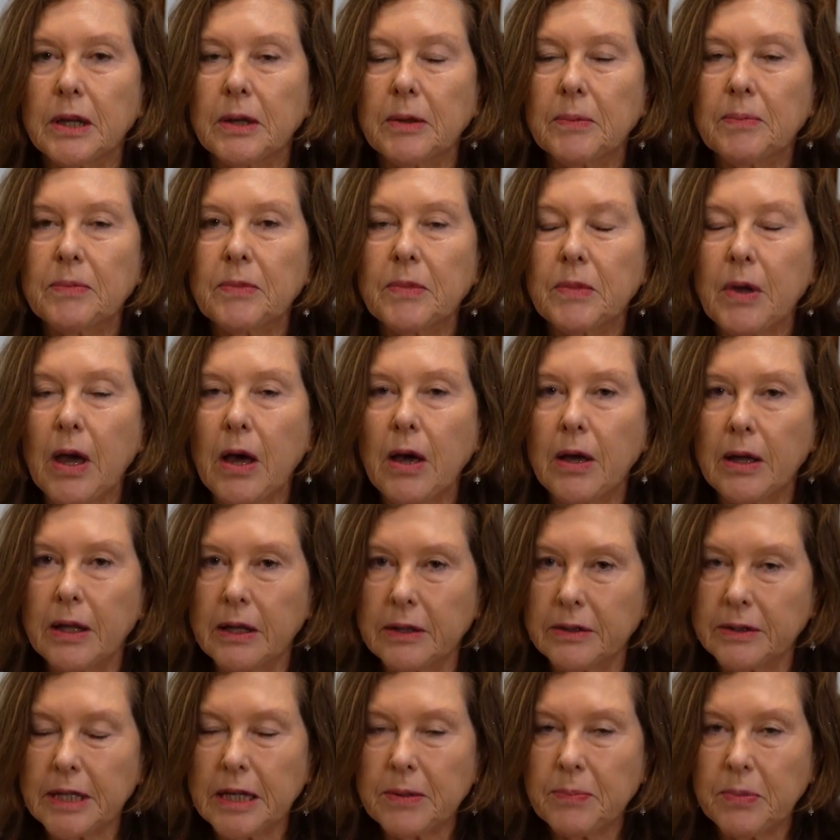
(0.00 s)
um, our
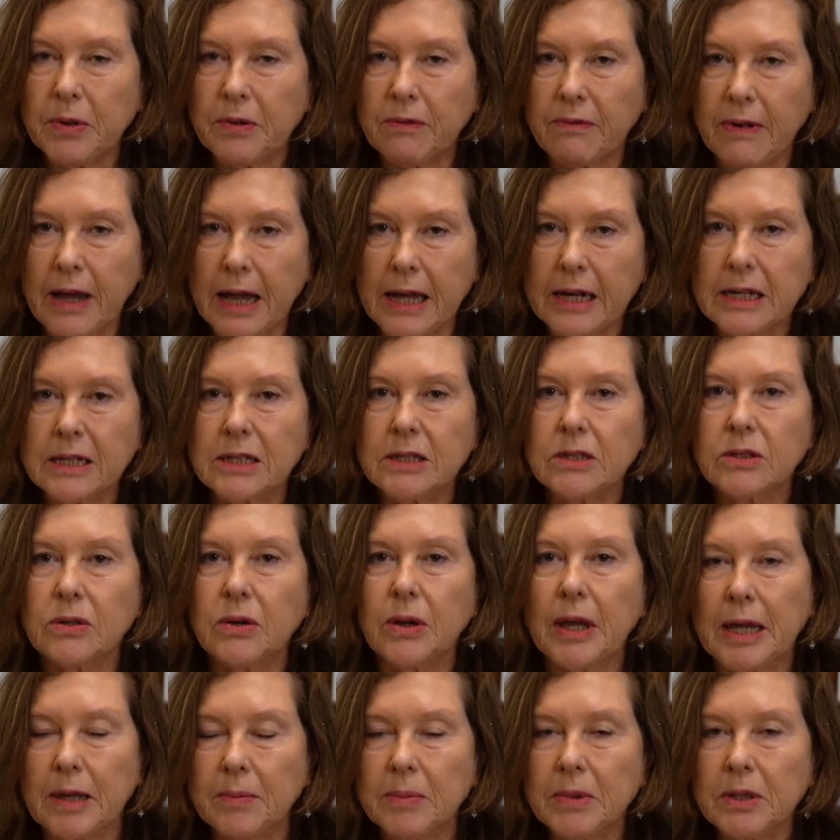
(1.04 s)
healthcare providers
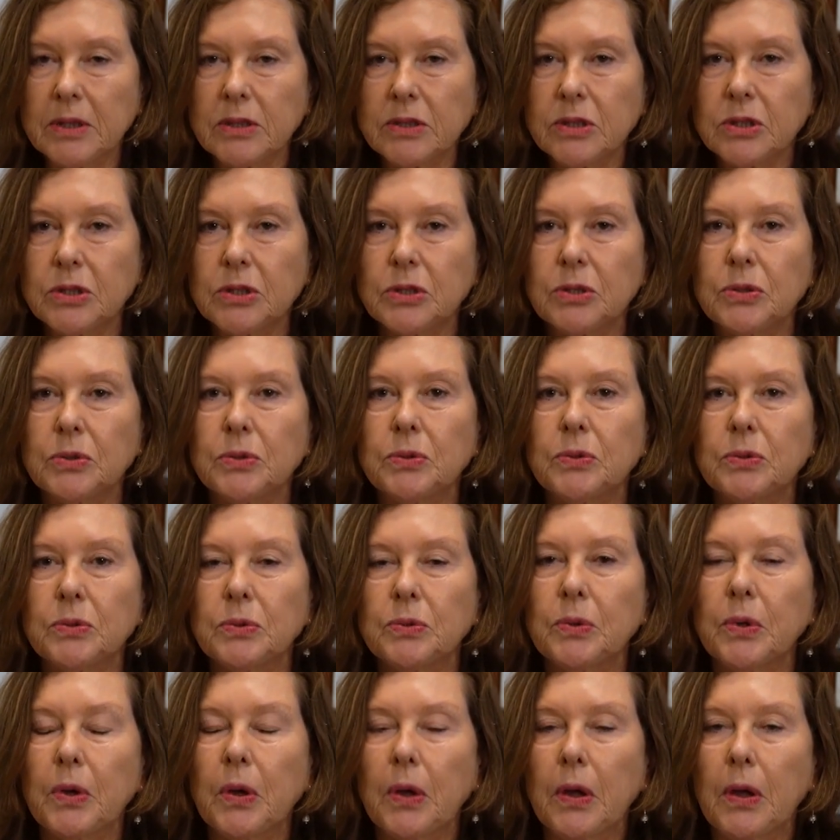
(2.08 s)
are able
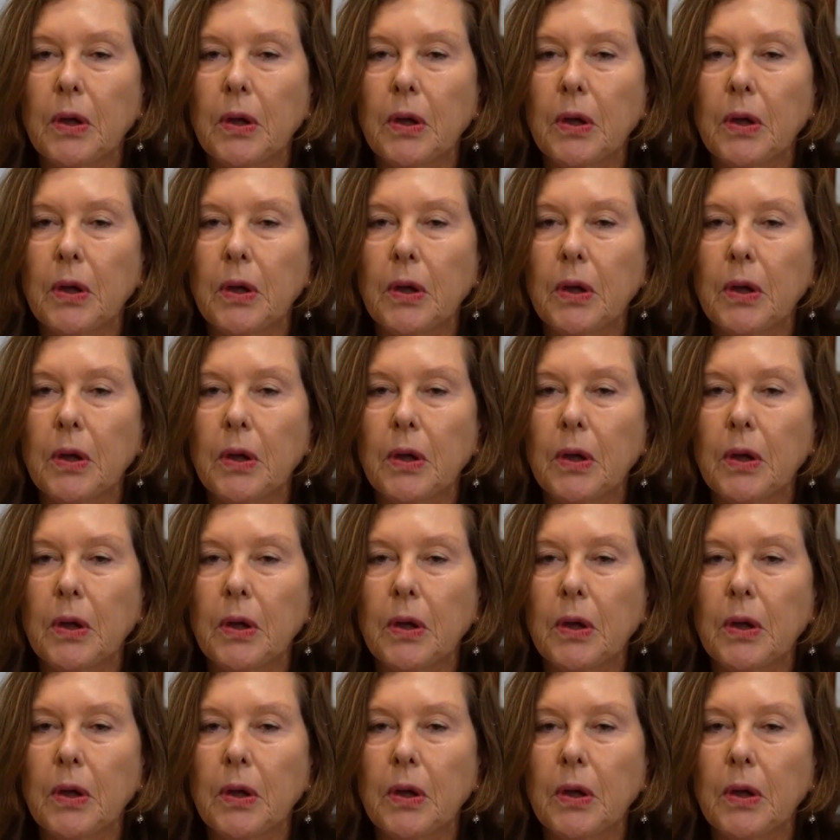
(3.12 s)
to